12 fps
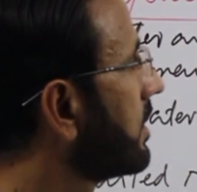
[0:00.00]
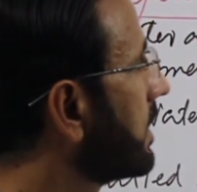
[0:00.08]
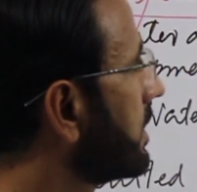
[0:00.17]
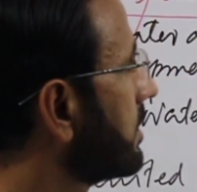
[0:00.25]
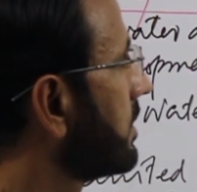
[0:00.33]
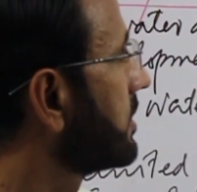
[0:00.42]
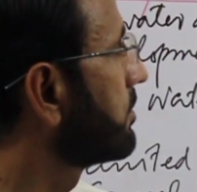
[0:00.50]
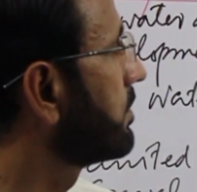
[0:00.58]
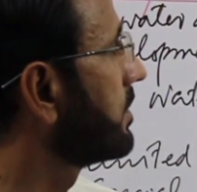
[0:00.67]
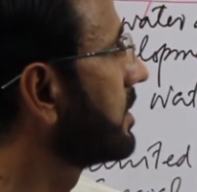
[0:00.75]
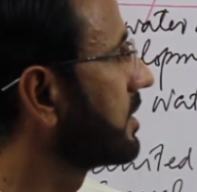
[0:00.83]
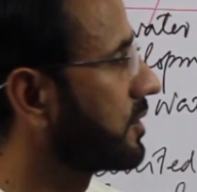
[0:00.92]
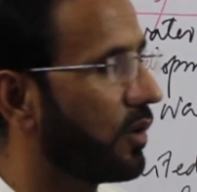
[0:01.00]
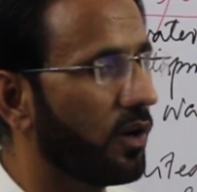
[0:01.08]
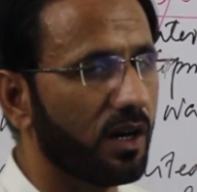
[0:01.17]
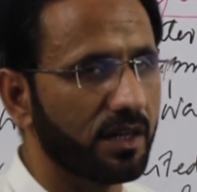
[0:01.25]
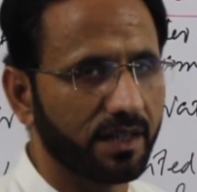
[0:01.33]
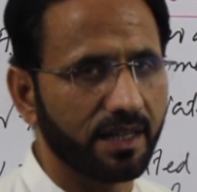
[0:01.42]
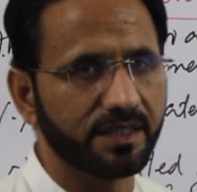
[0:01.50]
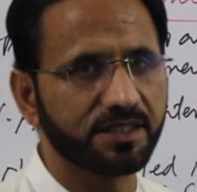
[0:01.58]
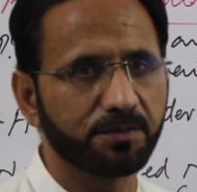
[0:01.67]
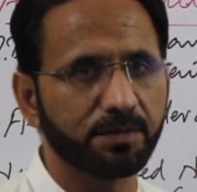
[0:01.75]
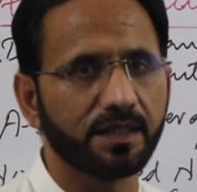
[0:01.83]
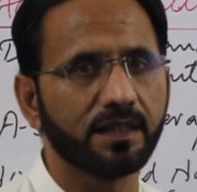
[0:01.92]
in cohort I
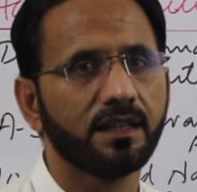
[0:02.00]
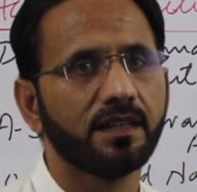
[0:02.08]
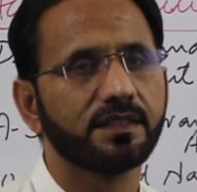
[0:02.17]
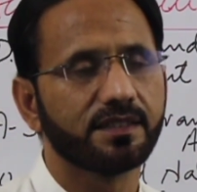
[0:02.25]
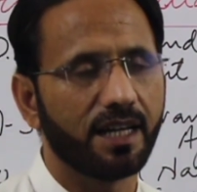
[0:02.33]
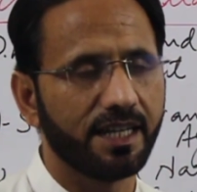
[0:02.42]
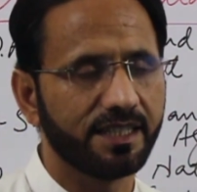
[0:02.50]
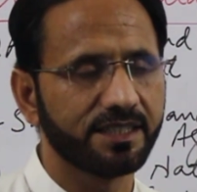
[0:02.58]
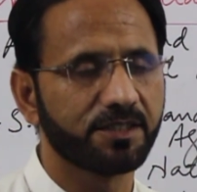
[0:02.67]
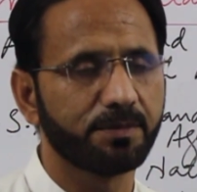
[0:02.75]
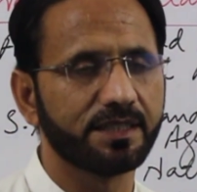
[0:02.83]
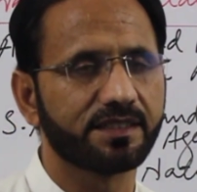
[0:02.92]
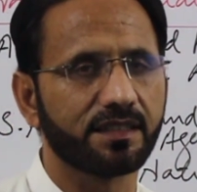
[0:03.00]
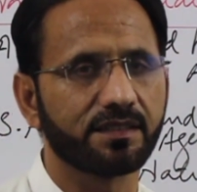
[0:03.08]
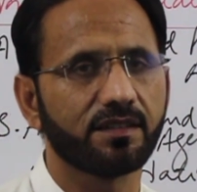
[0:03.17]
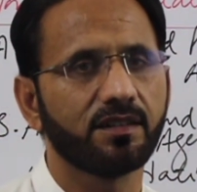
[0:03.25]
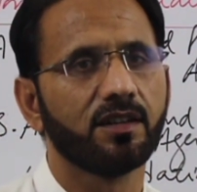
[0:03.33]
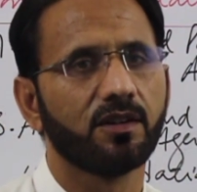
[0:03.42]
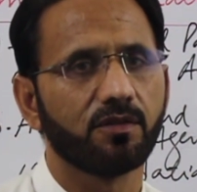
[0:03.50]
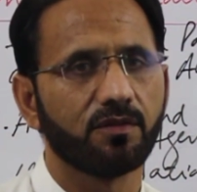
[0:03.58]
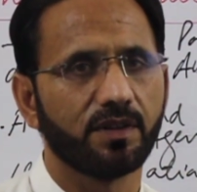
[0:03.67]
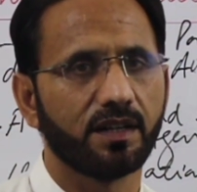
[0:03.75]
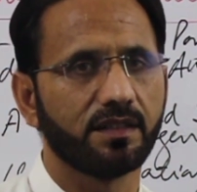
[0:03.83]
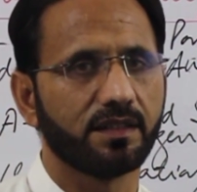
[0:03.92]
S P, I S P center,
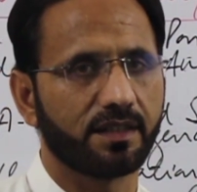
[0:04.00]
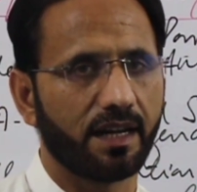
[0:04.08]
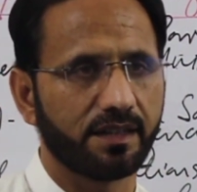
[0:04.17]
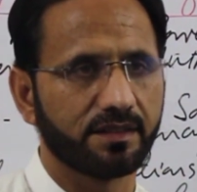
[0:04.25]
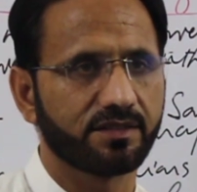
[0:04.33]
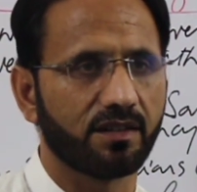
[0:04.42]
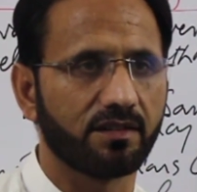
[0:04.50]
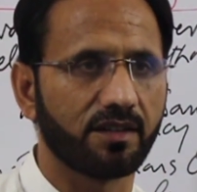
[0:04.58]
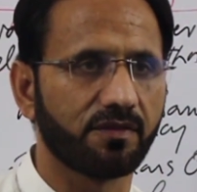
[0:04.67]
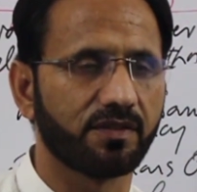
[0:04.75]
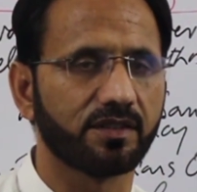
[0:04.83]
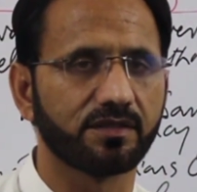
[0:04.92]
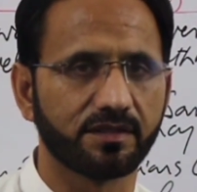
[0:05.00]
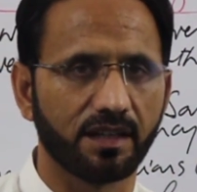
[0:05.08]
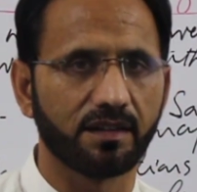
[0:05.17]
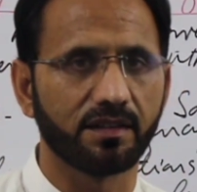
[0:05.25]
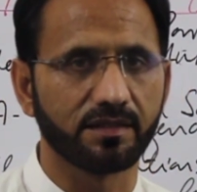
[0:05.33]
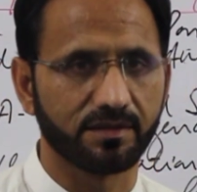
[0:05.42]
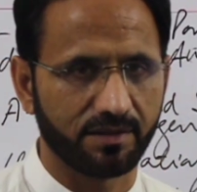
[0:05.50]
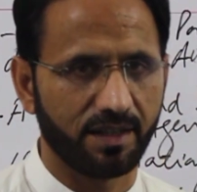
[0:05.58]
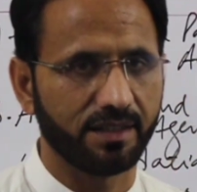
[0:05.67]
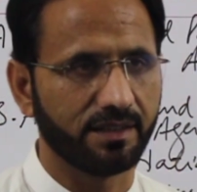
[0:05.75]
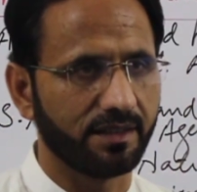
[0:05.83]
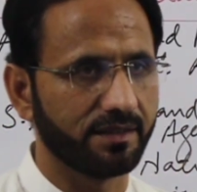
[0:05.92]
where the cadets are referred there,
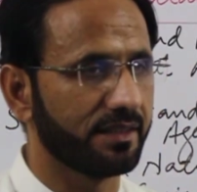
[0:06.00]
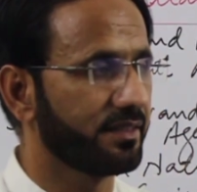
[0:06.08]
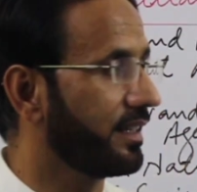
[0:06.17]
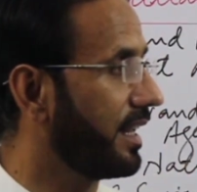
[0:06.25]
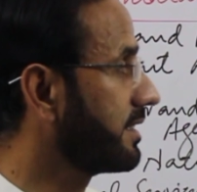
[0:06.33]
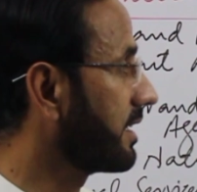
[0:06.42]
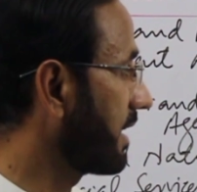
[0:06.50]
and then they select the